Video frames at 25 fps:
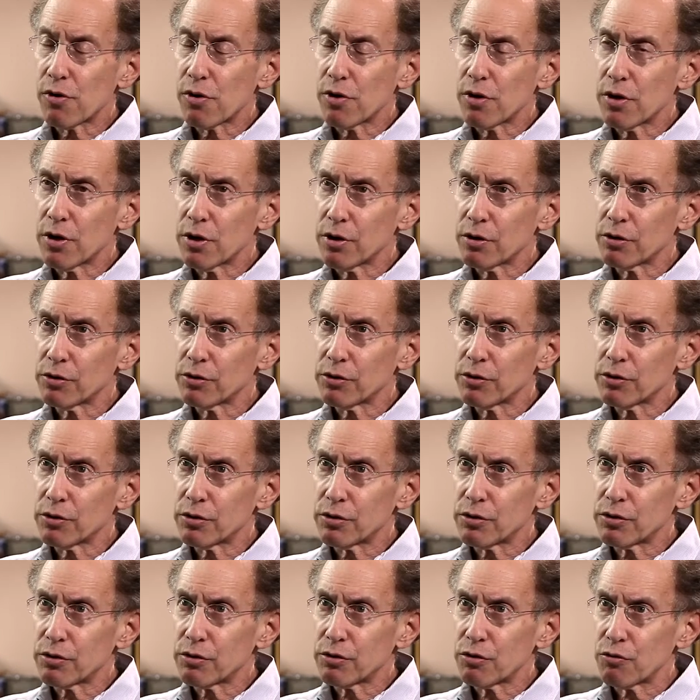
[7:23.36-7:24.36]
it'll
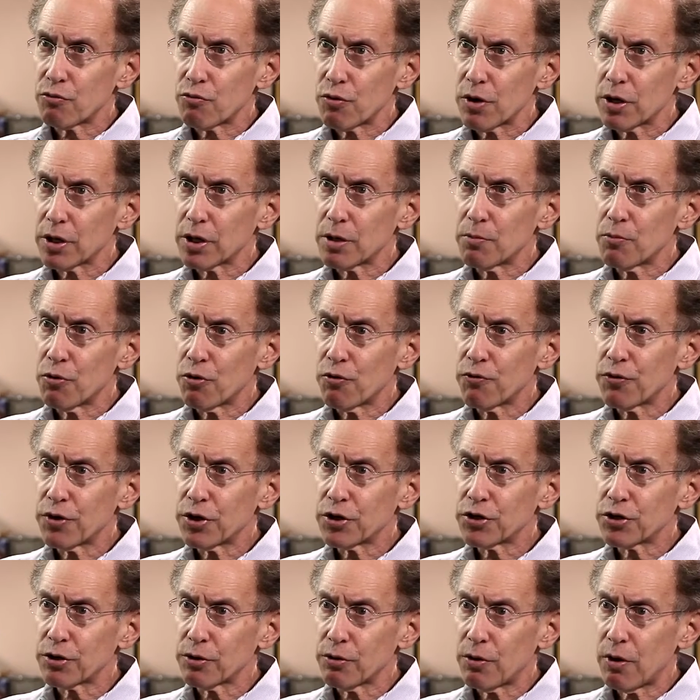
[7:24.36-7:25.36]
to really move
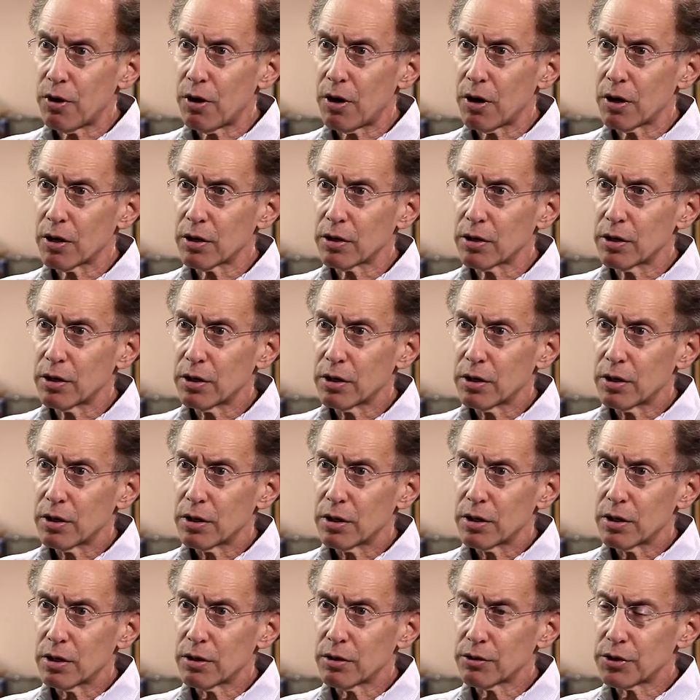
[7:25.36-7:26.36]
these along.
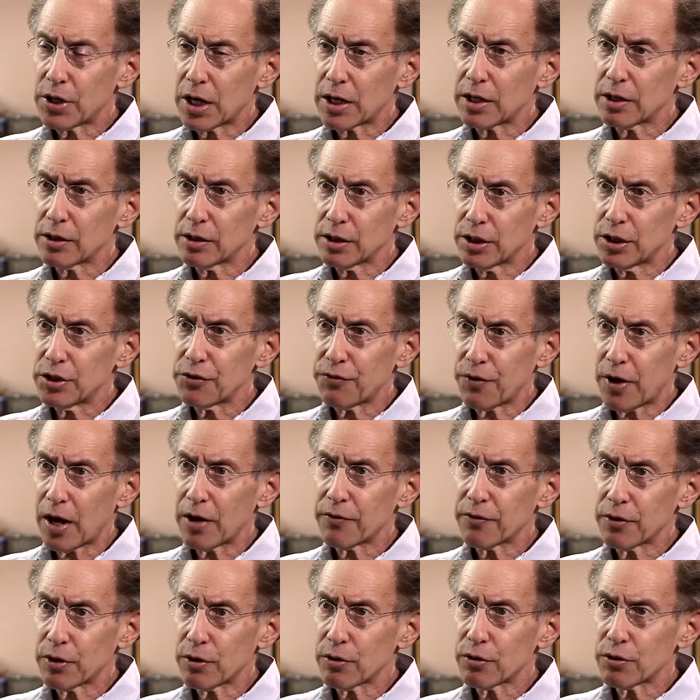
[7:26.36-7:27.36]
It'll take at least
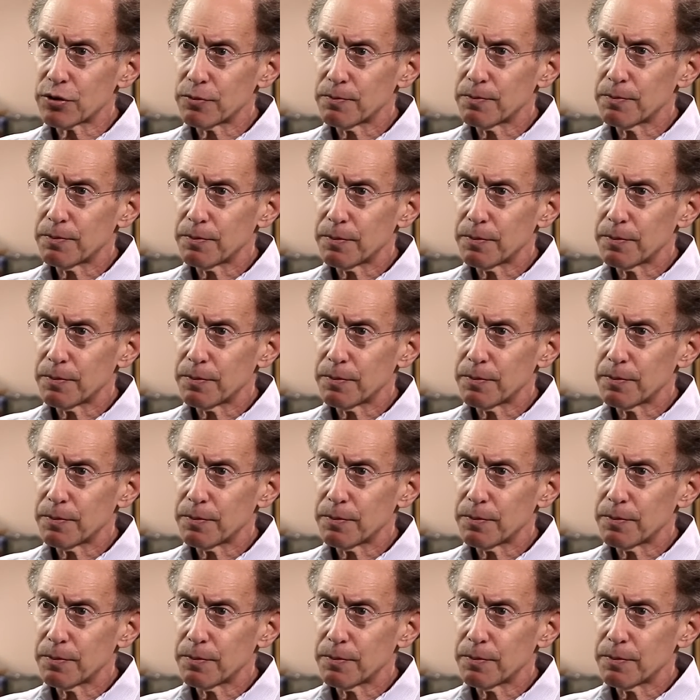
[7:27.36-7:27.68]
five years.